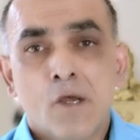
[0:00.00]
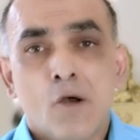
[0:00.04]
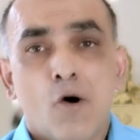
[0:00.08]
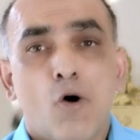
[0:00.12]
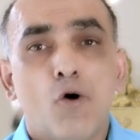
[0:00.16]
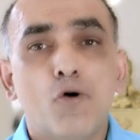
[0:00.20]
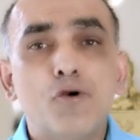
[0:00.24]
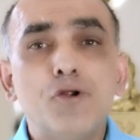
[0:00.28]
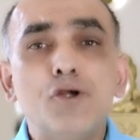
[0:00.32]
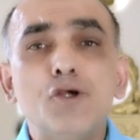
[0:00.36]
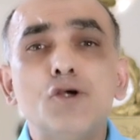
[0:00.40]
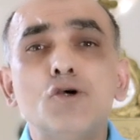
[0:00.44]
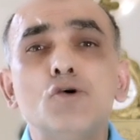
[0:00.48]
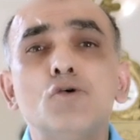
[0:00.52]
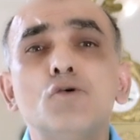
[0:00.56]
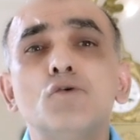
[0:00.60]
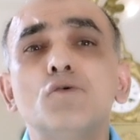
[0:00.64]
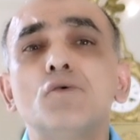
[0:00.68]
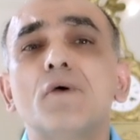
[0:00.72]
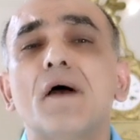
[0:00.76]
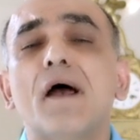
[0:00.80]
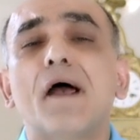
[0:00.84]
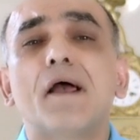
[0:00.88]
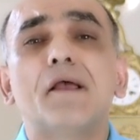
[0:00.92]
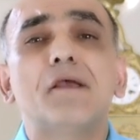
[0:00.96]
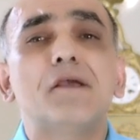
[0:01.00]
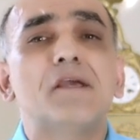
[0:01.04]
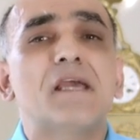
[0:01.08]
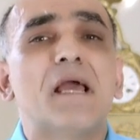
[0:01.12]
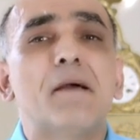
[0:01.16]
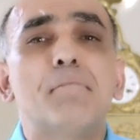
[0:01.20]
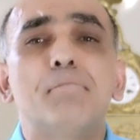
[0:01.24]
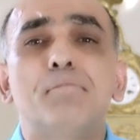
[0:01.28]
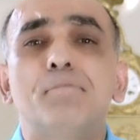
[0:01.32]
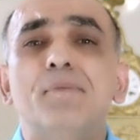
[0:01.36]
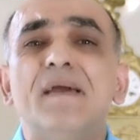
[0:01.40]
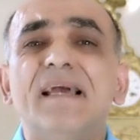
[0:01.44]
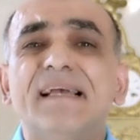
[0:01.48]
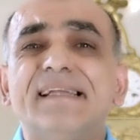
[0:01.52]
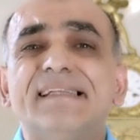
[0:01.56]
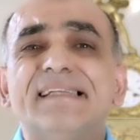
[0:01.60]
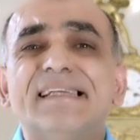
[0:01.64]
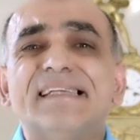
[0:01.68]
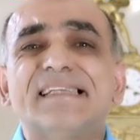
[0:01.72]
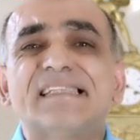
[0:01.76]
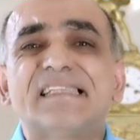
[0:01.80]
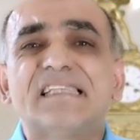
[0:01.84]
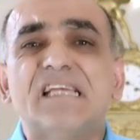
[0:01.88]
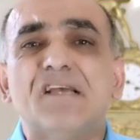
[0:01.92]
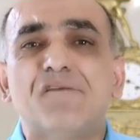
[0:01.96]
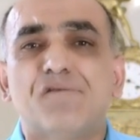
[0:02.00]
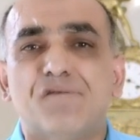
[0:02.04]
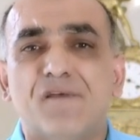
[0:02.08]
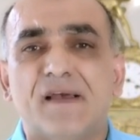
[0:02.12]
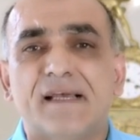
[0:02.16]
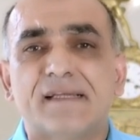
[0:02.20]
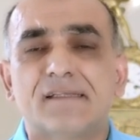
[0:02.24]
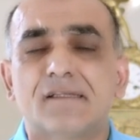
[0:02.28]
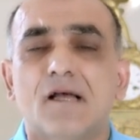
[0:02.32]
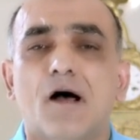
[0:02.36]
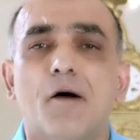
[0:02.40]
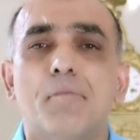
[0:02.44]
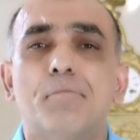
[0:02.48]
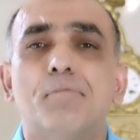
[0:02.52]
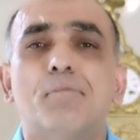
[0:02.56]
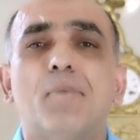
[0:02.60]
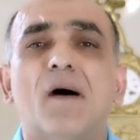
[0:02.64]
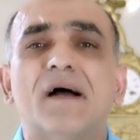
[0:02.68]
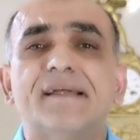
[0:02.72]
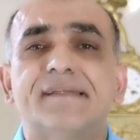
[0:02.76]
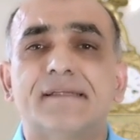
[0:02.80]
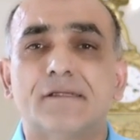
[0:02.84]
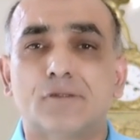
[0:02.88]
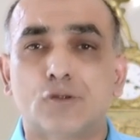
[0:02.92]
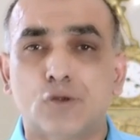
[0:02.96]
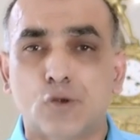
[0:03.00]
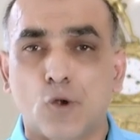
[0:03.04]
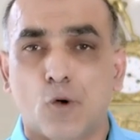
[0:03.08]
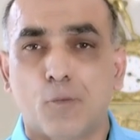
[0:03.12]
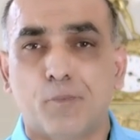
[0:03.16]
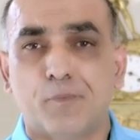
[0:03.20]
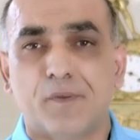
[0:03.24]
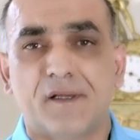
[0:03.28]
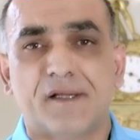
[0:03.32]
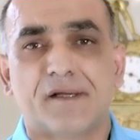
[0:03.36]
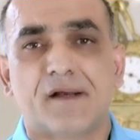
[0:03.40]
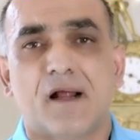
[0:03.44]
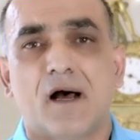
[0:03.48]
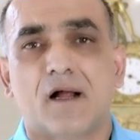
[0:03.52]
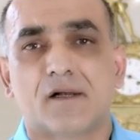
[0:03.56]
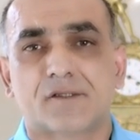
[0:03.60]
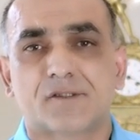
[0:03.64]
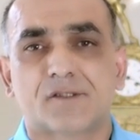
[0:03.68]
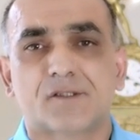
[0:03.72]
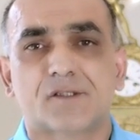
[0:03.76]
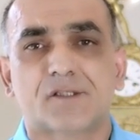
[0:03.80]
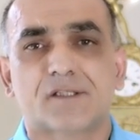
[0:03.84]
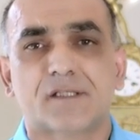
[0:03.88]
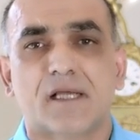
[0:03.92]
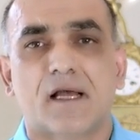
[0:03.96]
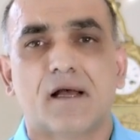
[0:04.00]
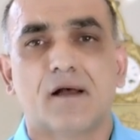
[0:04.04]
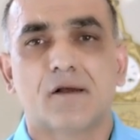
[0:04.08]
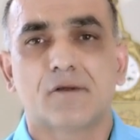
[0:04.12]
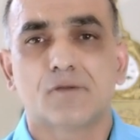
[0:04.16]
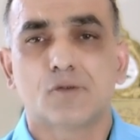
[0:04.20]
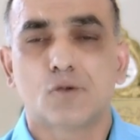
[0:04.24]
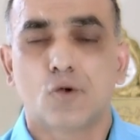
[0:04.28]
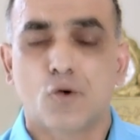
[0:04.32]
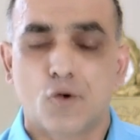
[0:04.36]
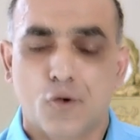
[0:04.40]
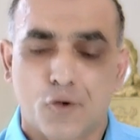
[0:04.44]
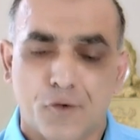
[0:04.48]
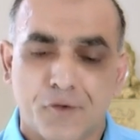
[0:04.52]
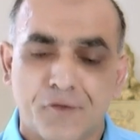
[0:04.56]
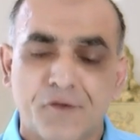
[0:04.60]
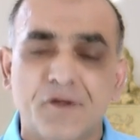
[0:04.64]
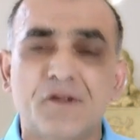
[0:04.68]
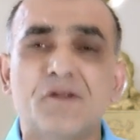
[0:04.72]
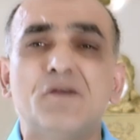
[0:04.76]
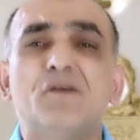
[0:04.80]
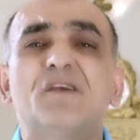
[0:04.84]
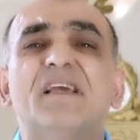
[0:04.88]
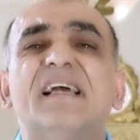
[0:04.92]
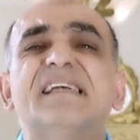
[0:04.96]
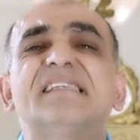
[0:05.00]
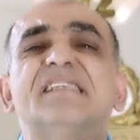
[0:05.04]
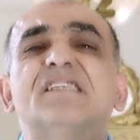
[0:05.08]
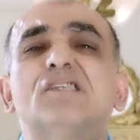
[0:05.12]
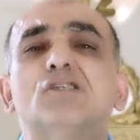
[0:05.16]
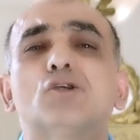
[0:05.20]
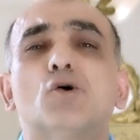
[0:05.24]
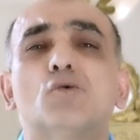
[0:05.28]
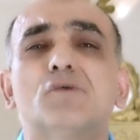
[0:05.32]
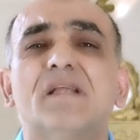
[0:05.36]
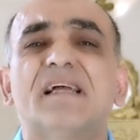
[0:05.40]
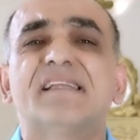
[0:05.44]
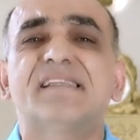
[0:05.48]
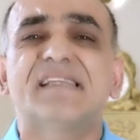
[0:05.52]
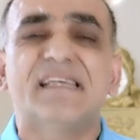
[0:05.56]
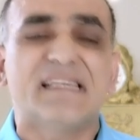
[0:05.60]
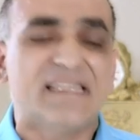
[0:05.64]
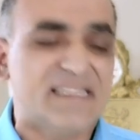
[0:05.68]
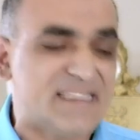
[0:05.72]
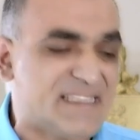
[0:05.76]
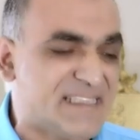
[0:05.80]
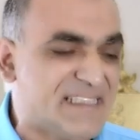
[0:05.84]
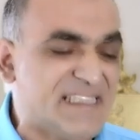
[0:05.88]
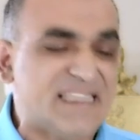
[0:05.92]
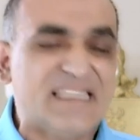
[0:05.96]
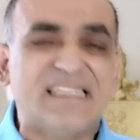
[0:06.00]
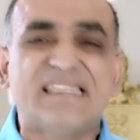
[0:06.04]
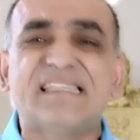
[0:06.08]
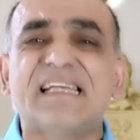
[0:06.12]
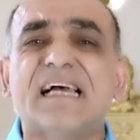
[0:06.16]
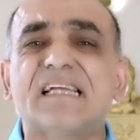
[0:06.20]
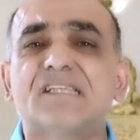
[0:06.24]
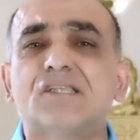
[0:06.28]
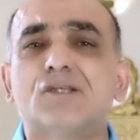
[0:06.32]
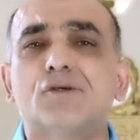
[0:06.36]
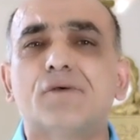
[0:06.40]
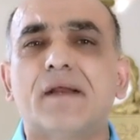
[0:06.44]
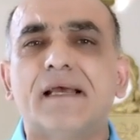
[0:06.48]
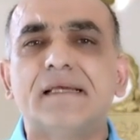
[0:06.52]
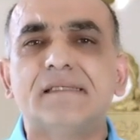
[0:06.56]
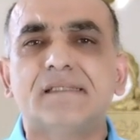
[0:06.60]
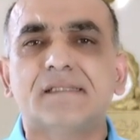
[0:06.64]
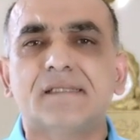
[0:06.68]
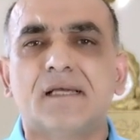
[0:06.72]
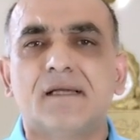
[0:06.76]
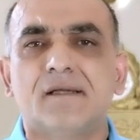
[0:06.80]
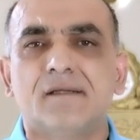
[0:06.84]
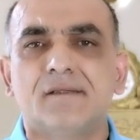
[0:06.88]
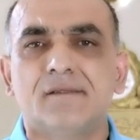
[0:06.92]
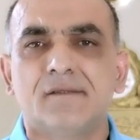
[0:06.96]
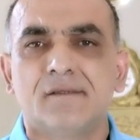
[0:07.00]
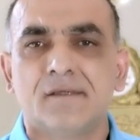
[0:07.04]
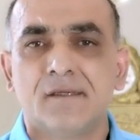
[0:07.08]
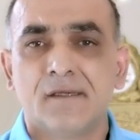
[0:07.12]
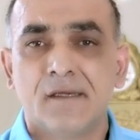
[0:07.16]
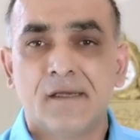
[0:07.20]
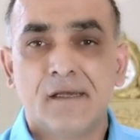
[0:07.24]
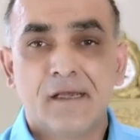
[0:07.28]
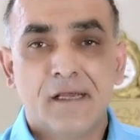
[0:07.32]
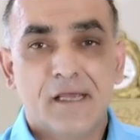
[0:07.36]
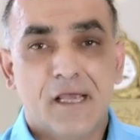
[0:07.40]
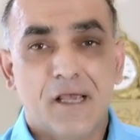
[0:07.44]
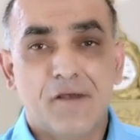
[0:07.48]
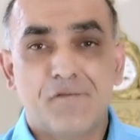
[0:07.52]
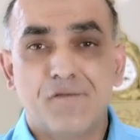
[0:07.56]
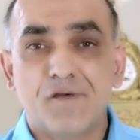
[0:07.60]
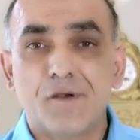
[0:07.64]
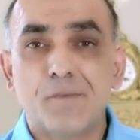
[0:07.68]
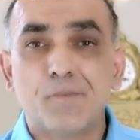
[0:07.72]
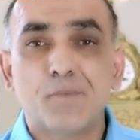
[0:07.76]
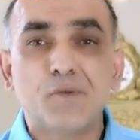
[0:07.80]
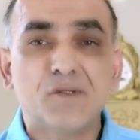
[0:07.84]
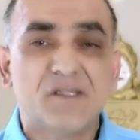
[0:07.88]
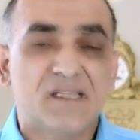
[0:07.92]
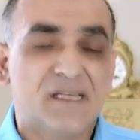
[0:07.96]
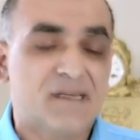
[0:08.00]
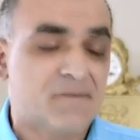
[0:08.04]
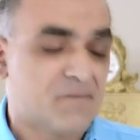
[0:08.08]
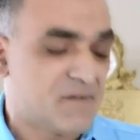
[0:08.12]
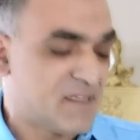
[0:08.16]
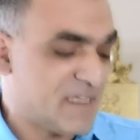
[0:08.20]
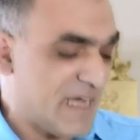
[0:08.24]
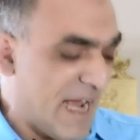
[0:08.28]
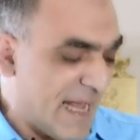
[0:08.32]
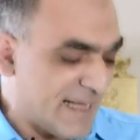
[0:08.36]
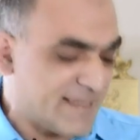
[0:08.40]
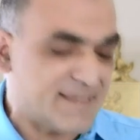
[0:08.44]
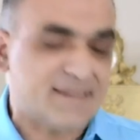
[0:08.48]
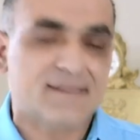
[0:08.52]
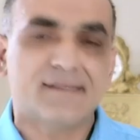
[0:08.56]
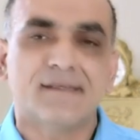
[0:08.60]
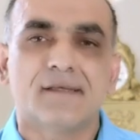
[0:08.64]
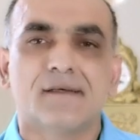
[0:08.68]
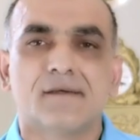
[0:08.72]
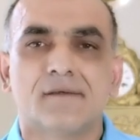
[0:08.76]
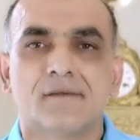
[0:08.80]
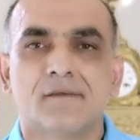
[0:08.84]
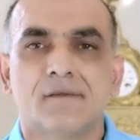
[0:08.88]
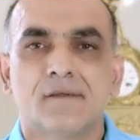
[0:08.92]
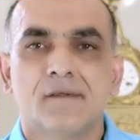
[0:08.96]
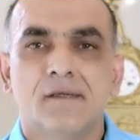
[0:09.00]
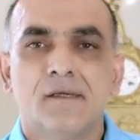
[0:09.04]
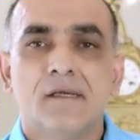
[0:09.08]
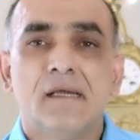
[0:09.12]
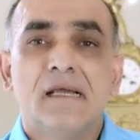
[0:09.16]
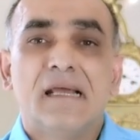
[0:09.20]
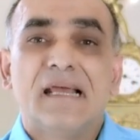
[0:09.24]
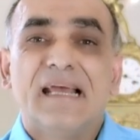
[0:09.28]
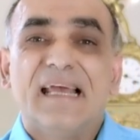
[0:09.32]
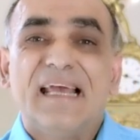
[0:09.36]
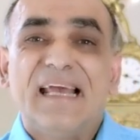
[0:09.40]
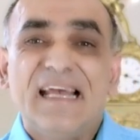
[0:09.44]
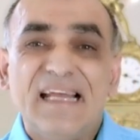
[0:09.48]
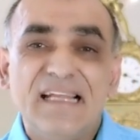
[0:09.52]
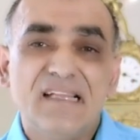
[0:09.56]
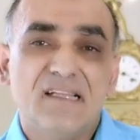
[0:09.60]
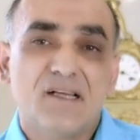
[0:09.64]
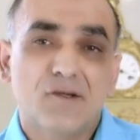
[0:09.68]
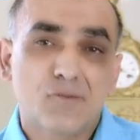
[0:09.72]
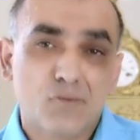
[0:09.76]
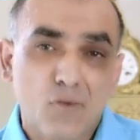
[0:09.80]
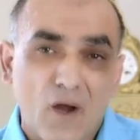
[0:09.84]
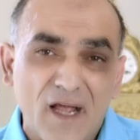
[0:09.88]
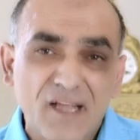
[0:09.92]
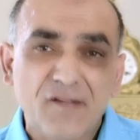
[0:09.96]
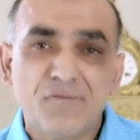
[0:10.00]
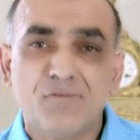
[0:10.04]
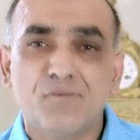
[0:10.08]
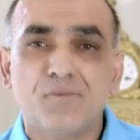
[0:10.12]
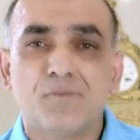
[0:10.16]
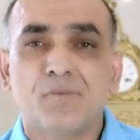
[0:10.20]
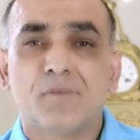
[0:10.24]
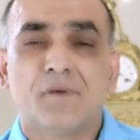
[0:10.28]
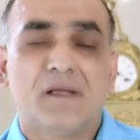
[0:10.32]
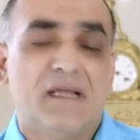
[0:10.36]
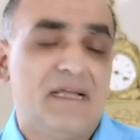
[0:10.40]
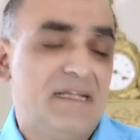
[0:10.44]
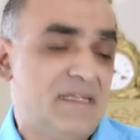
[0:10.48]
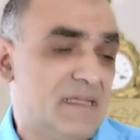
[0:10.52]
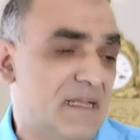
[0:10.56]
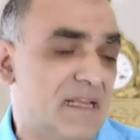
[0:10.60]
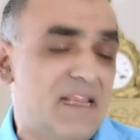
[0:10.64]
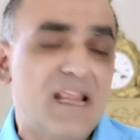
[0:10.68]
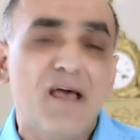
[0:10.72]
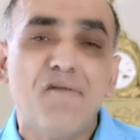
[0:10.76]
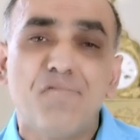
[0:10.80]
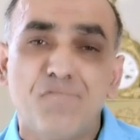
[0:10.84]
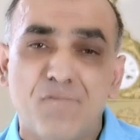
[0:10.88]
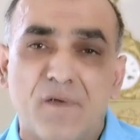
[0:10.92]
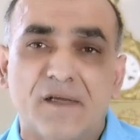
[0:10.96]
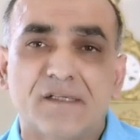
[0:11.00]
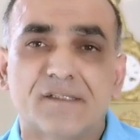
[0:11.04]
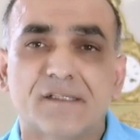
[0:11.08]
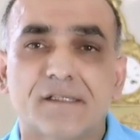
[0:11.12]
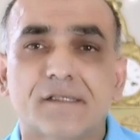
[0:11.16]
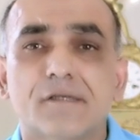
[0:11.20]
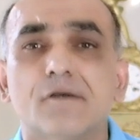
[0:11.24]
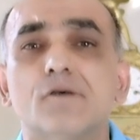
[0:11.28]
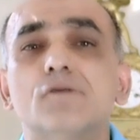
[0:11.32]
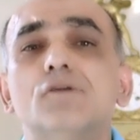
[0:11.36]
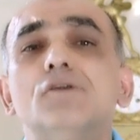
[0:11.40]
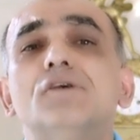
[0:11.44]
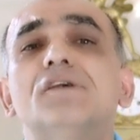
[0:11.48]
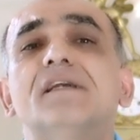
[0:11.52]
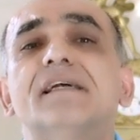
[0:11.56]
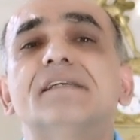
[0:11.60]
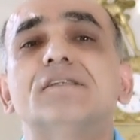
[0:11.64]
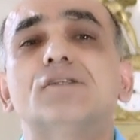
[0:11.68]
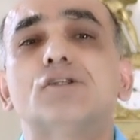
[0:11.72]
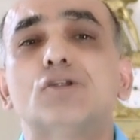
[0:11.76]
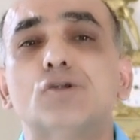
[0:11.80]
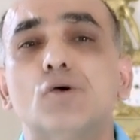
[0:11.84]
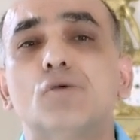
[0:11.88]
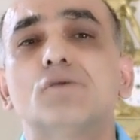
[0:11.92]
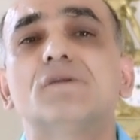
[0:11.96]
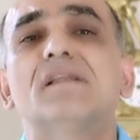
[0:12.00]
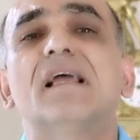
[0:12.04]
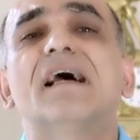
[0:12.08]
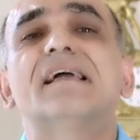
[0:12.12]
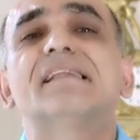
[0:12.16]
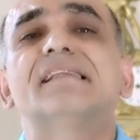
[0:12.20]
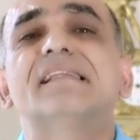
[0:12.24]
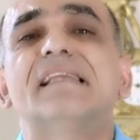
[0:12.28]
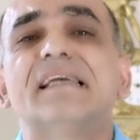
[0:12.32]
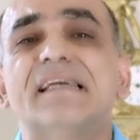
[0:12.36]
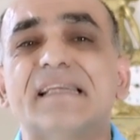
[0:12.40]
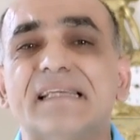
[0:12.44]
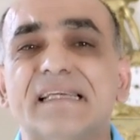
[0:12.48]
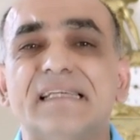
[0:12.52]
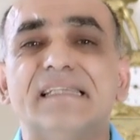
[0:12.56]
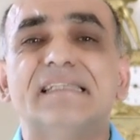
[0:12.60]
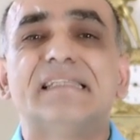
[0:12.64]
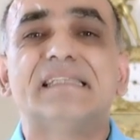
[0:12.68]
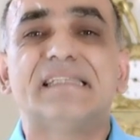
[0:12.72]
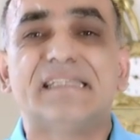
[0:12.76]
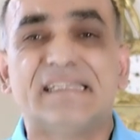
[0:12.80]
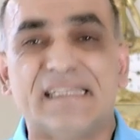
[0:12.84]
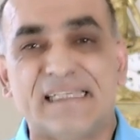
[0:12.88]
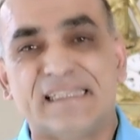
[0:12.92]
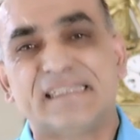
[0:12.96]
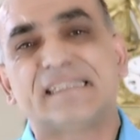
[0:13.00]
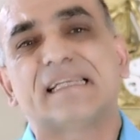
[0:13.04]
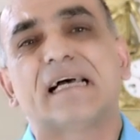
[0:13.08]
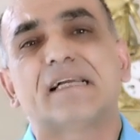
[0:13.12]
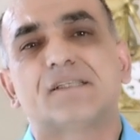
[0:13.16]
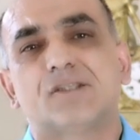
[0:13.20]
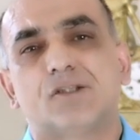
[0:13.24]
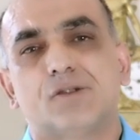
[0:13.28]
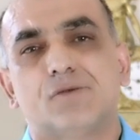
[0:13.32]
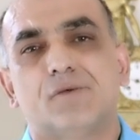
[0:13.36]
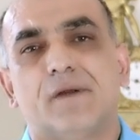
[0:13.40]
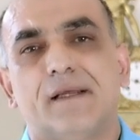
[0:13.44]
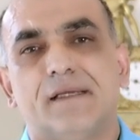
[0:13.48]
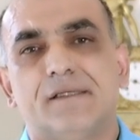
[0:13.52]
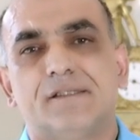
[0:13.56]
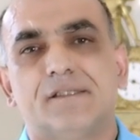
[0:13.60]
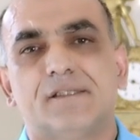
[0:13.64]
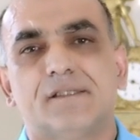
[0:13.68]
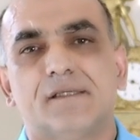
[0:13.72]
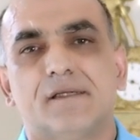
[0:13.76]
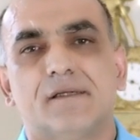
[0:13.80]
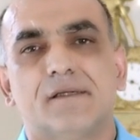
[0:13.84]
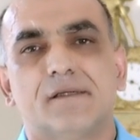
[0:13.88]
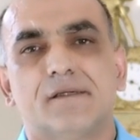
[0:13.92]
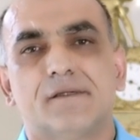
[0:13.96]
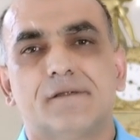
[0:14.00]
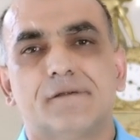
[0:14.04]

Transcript: Or you can pick this defect up by the Doppler ultrasound, or you can show that there is desaturation. If you put a catheter in the right, in the left ventricle, you can show that there is desaturation.